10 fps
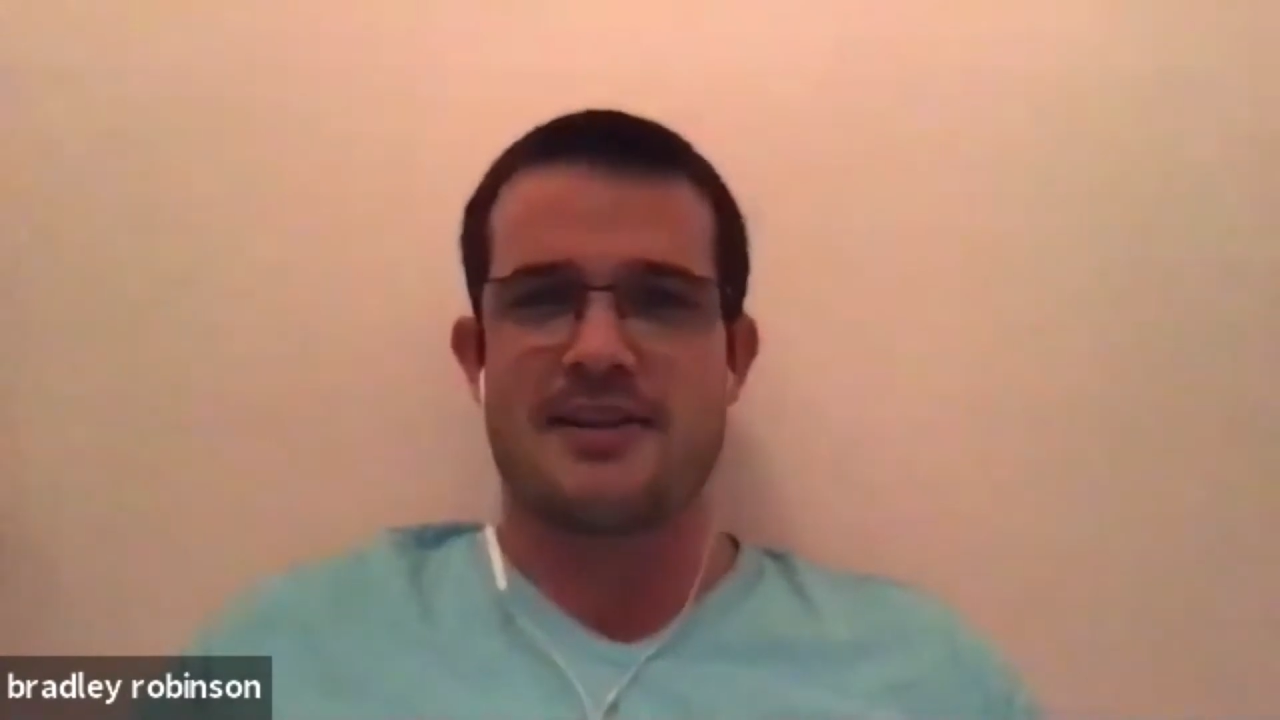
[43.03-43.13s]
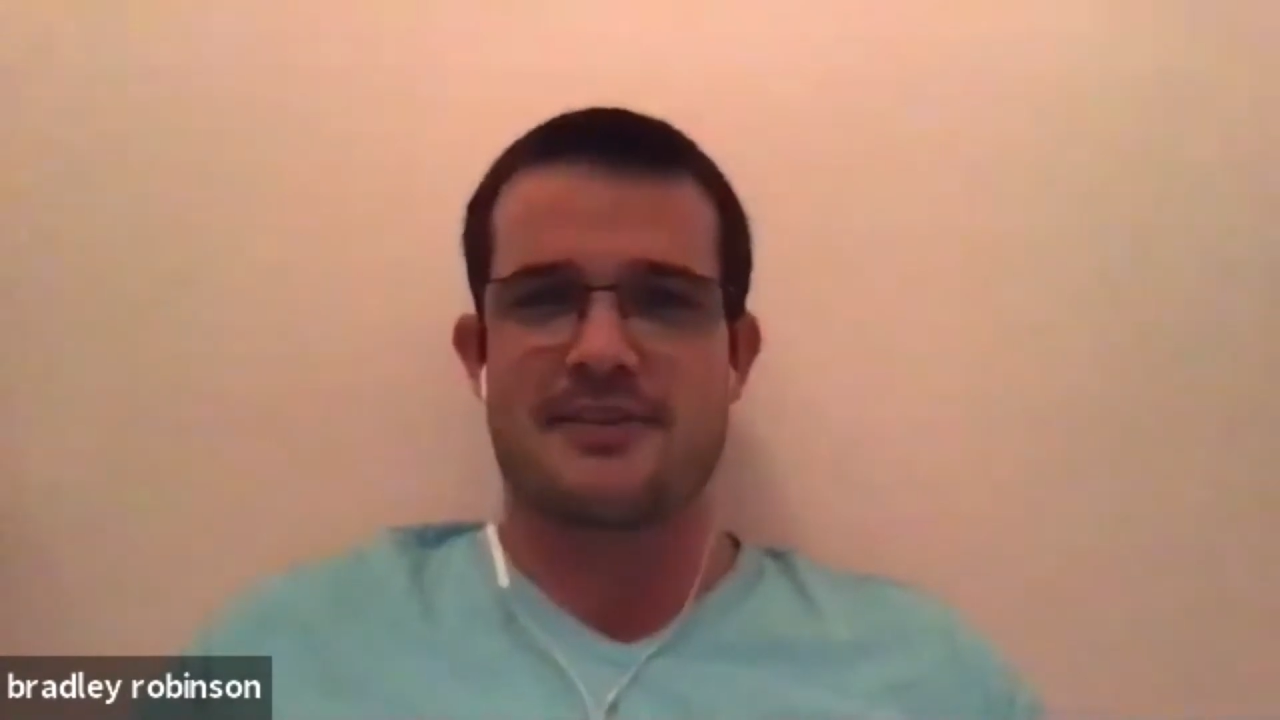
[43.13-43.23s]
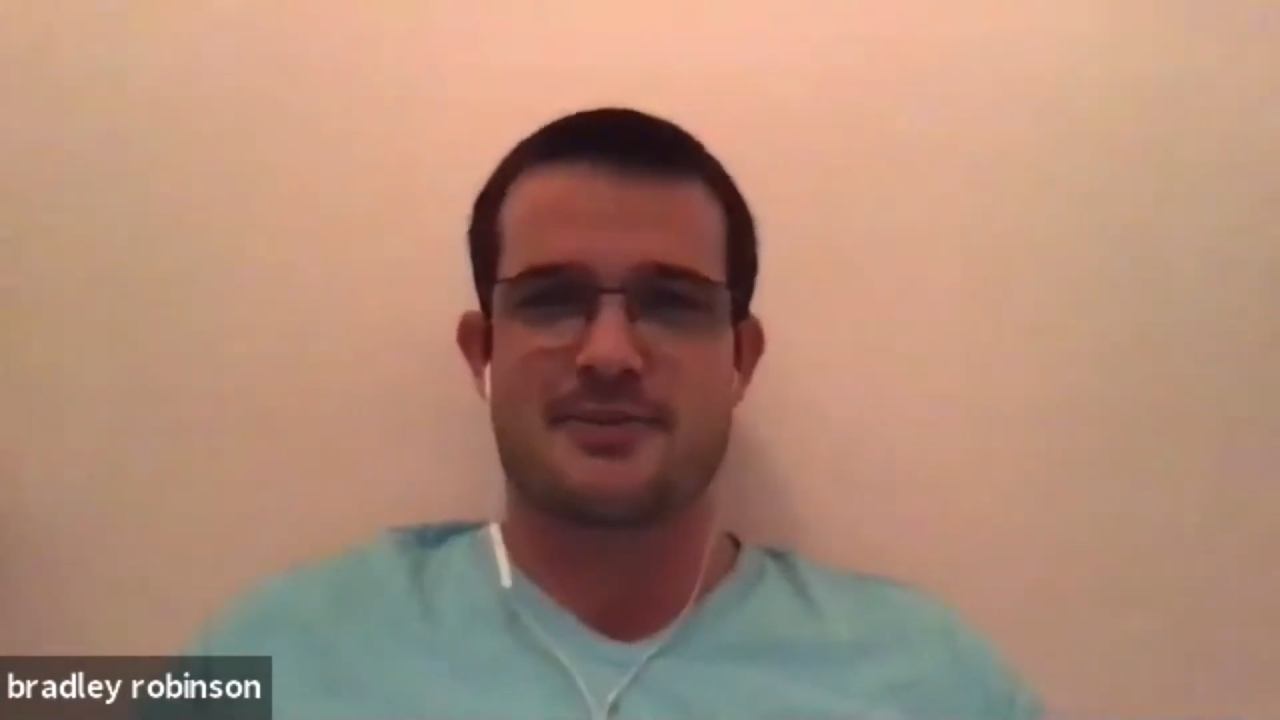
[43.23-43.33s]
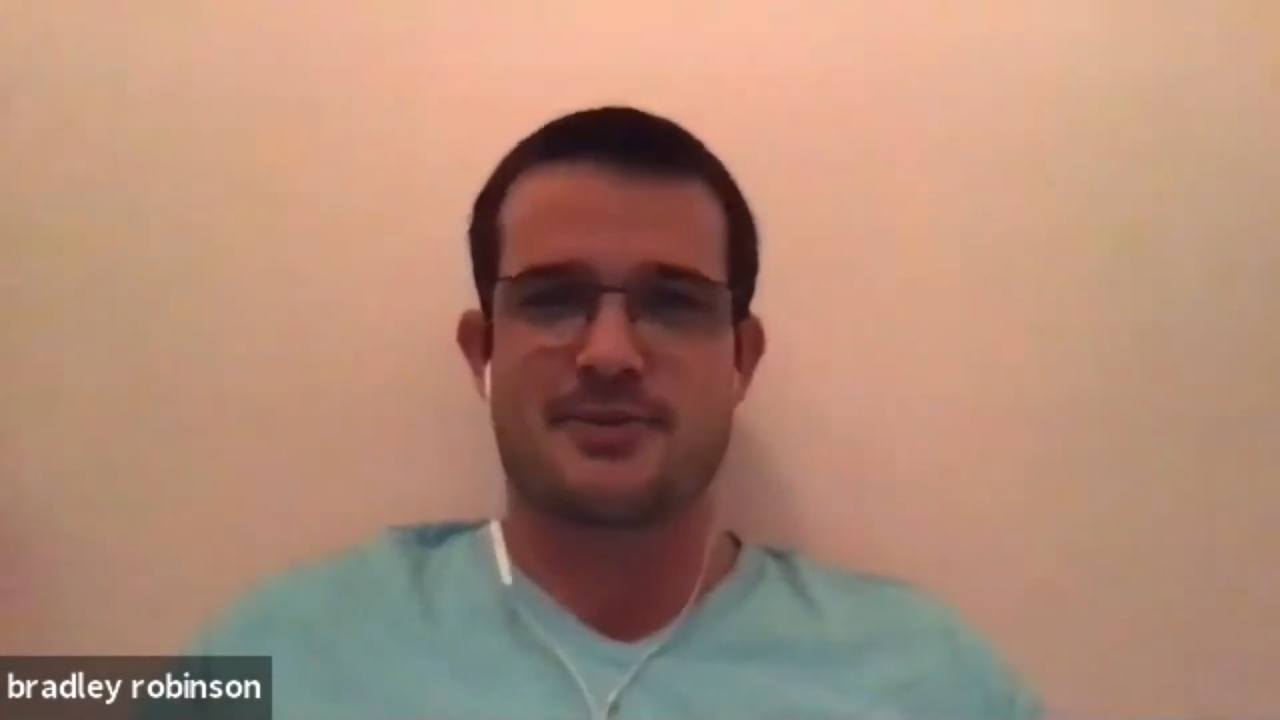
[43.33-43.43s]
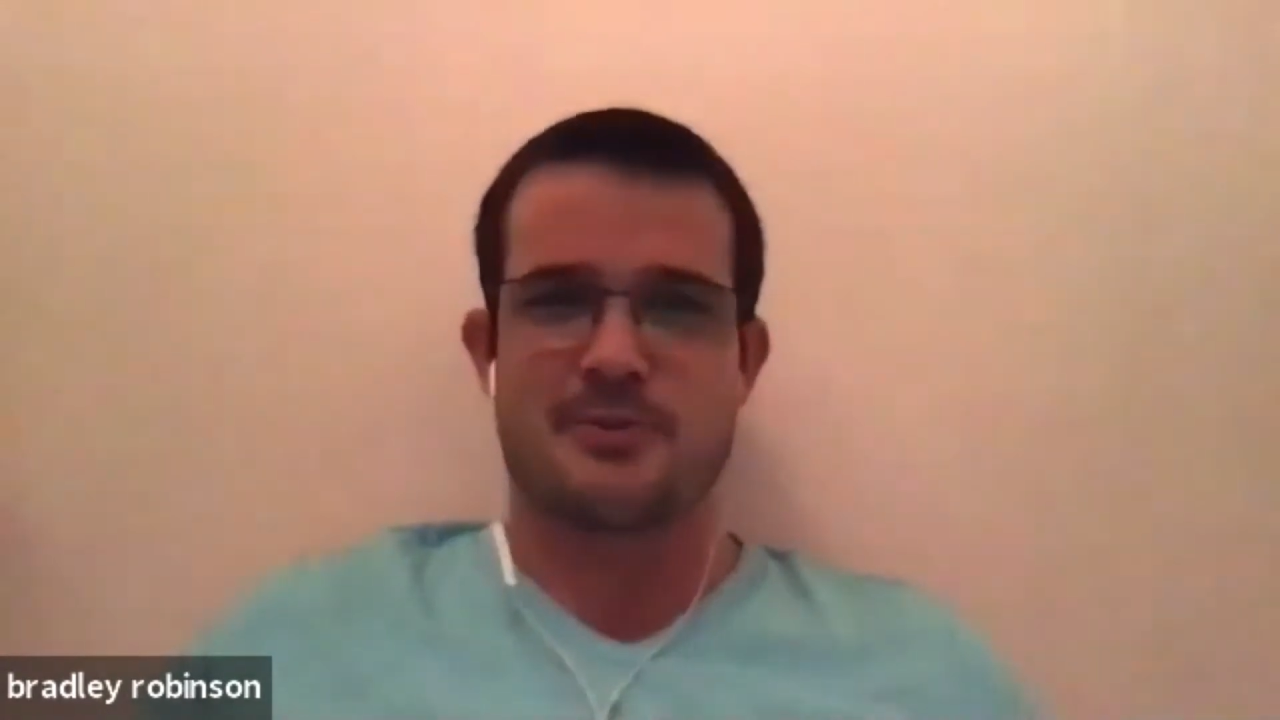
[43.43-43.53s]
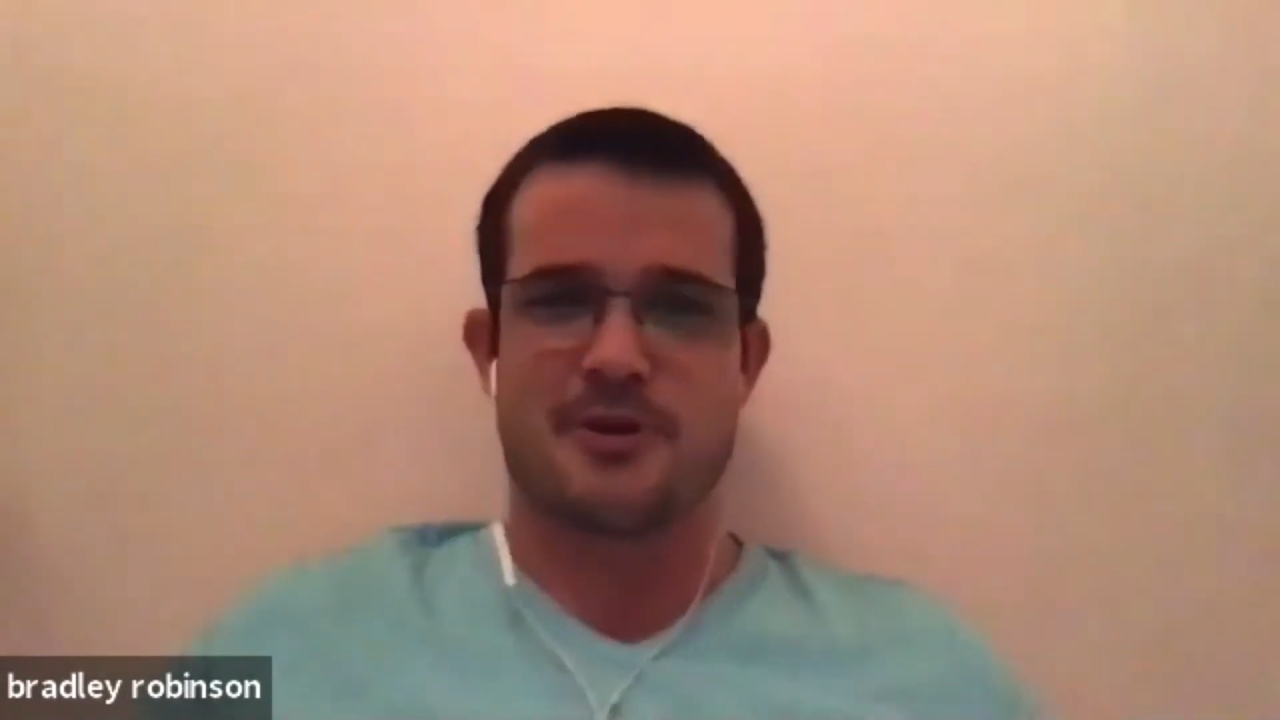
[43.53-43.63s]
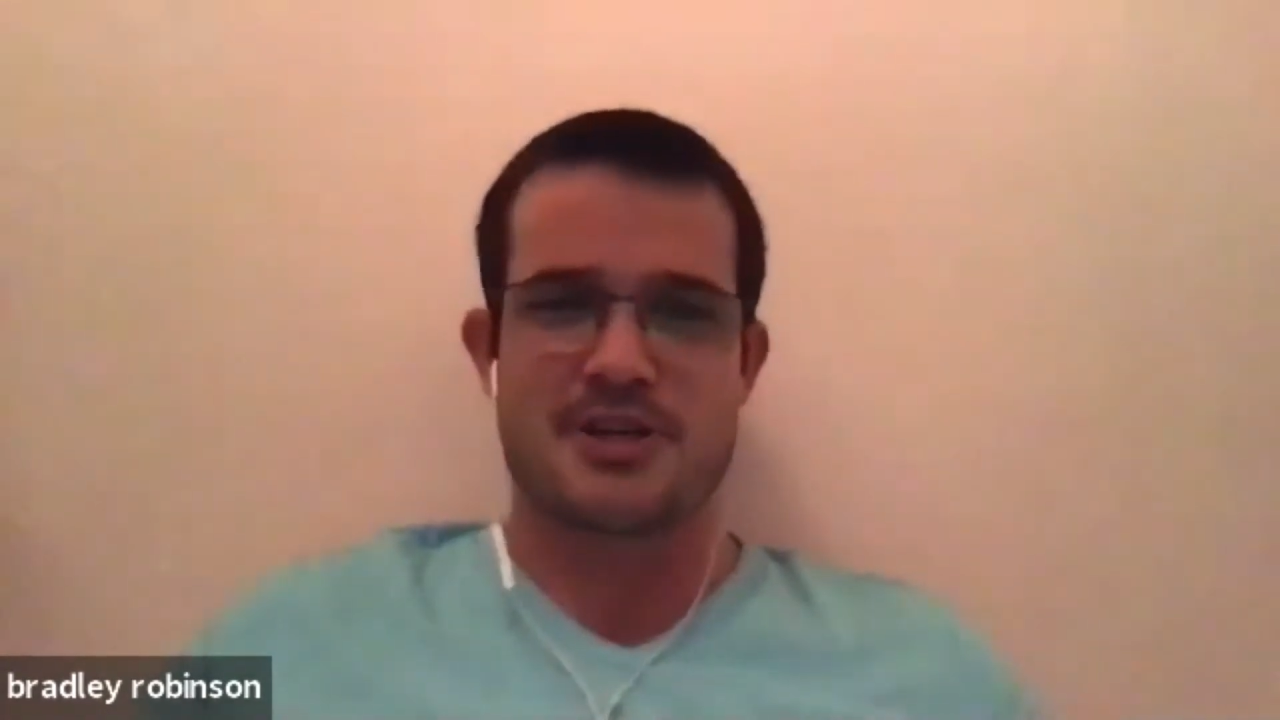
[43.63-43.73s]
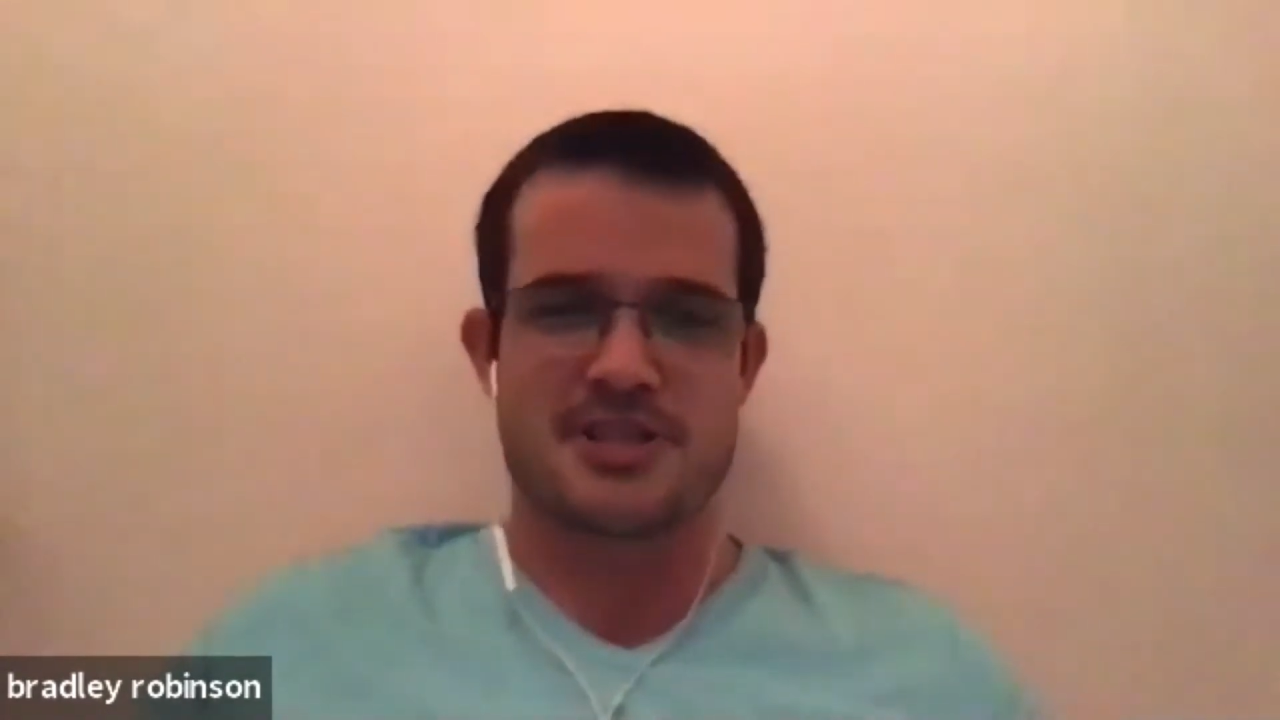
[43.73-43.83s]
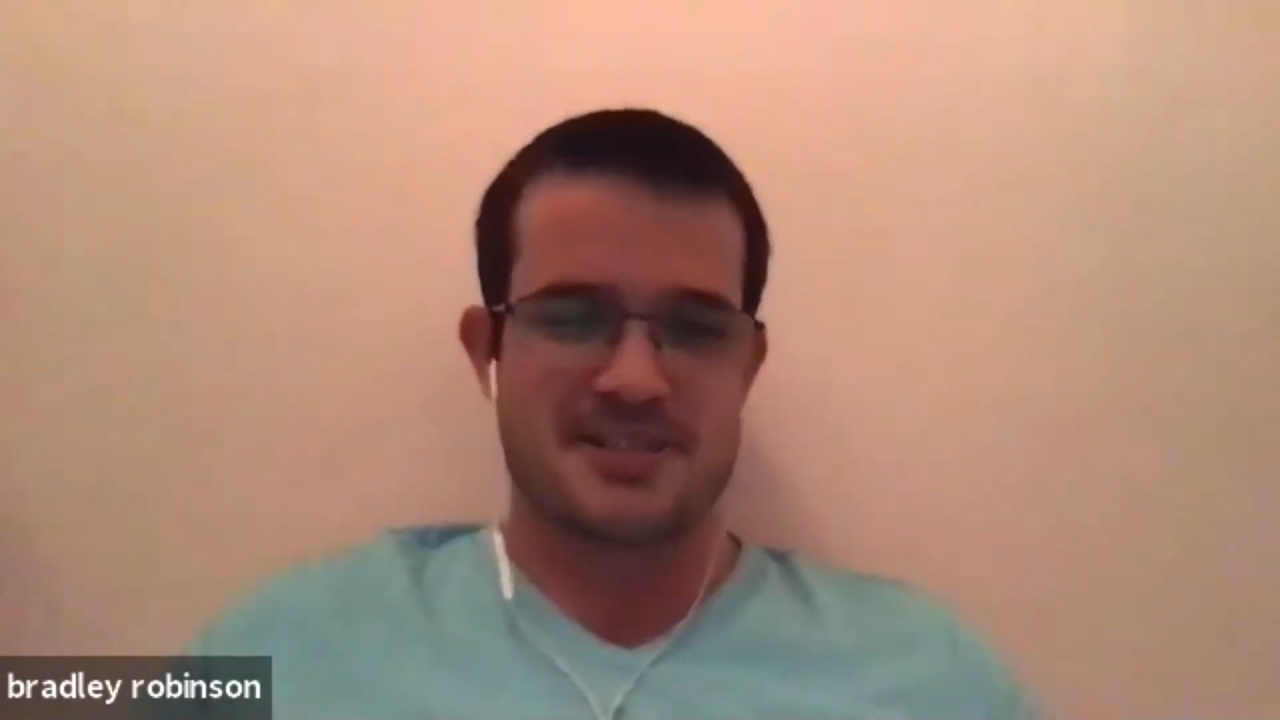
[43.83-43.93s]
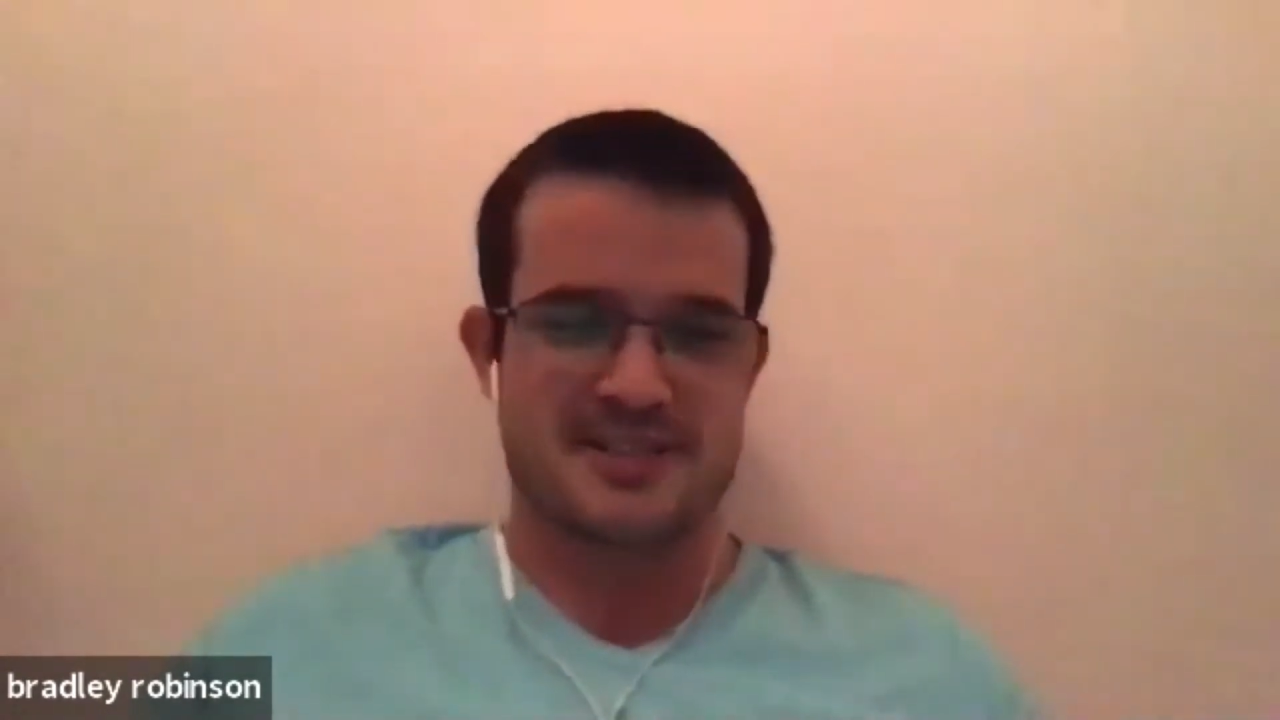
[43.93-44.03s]
called
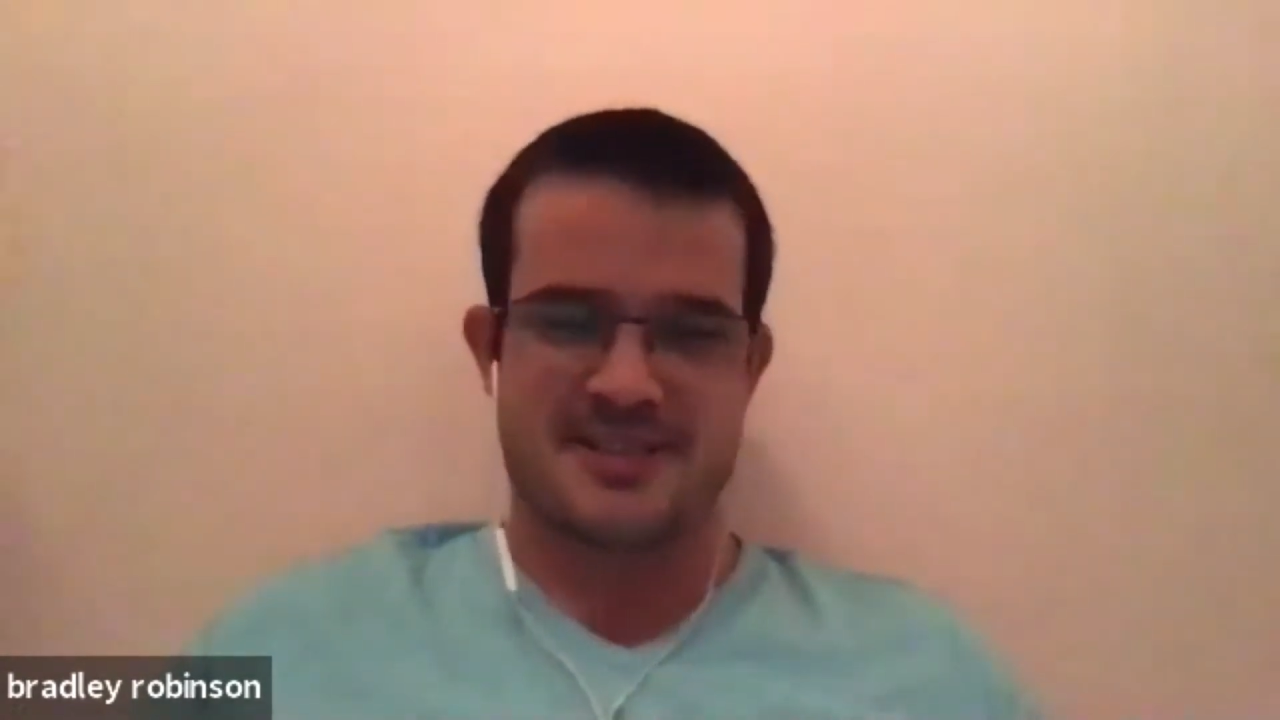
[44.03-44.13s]
Mauritius